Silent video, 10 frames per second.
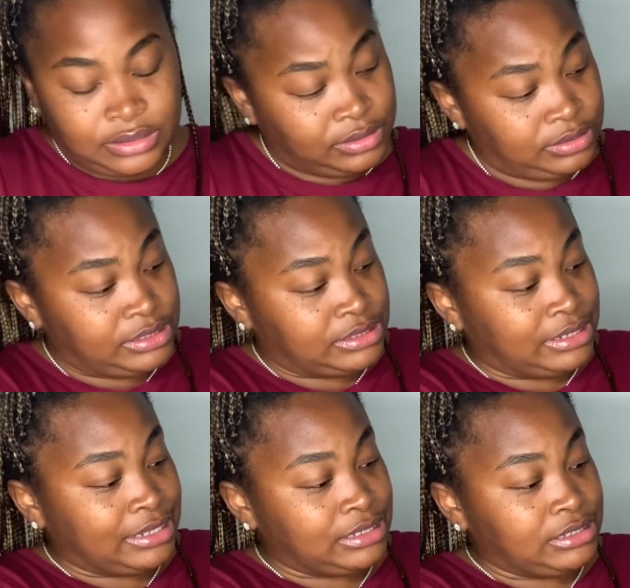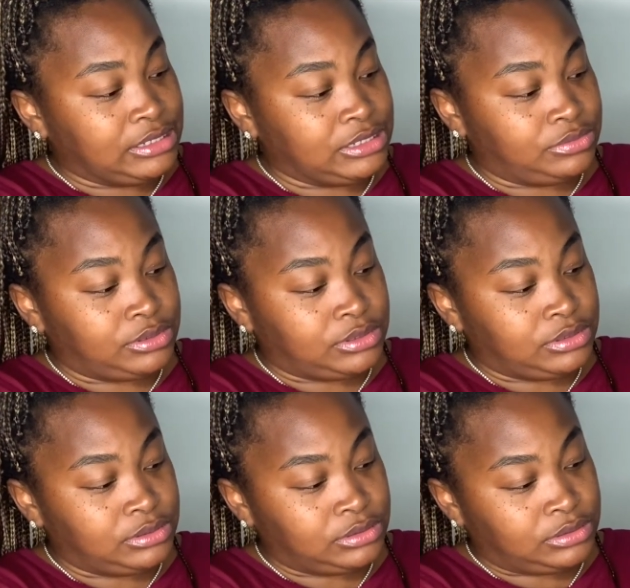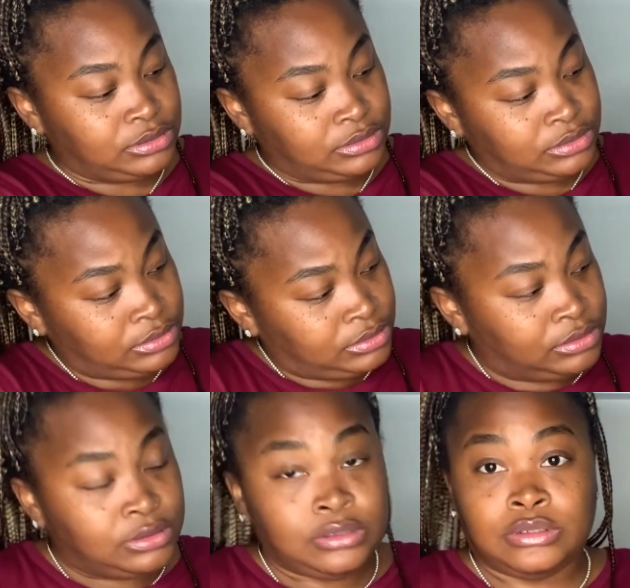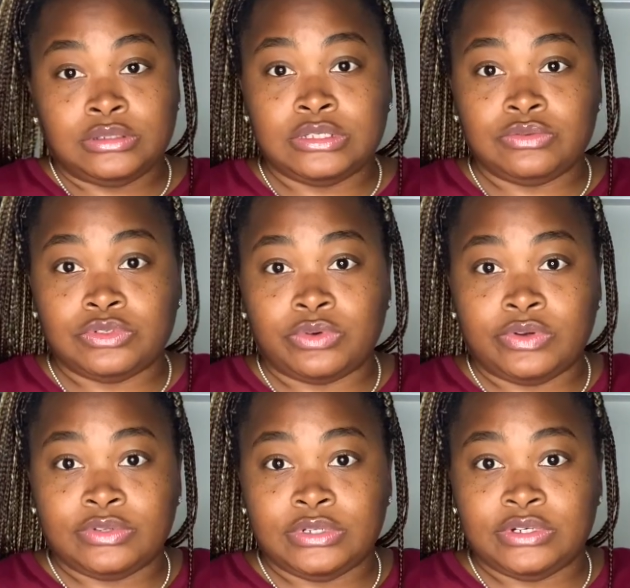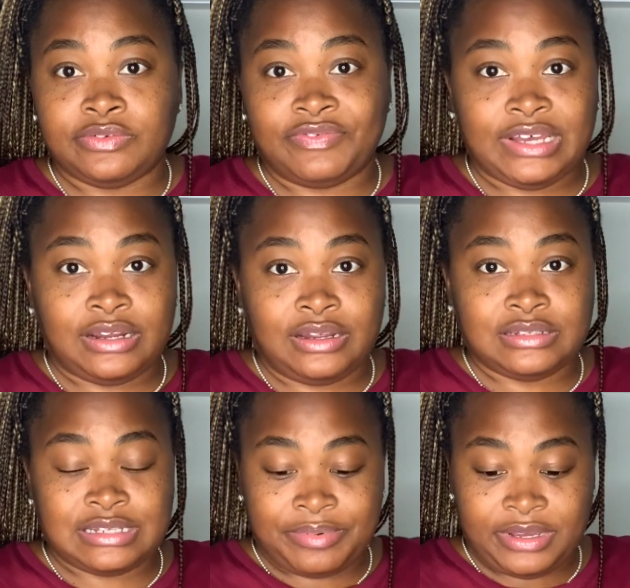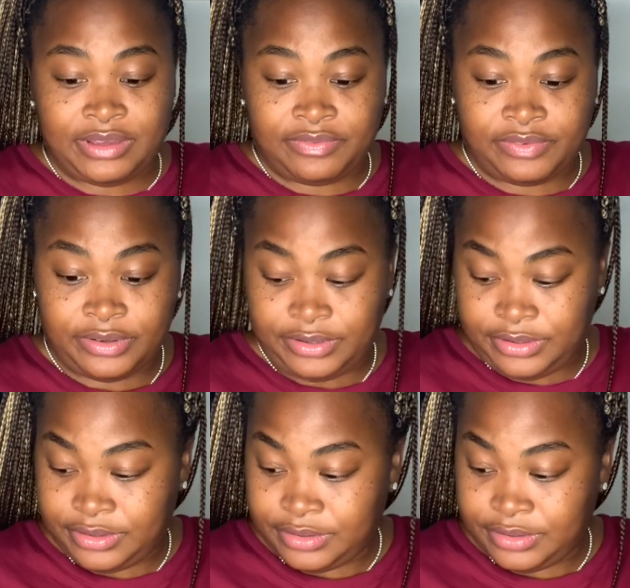Listen, I think this was this was worth the little five dollars I paid for it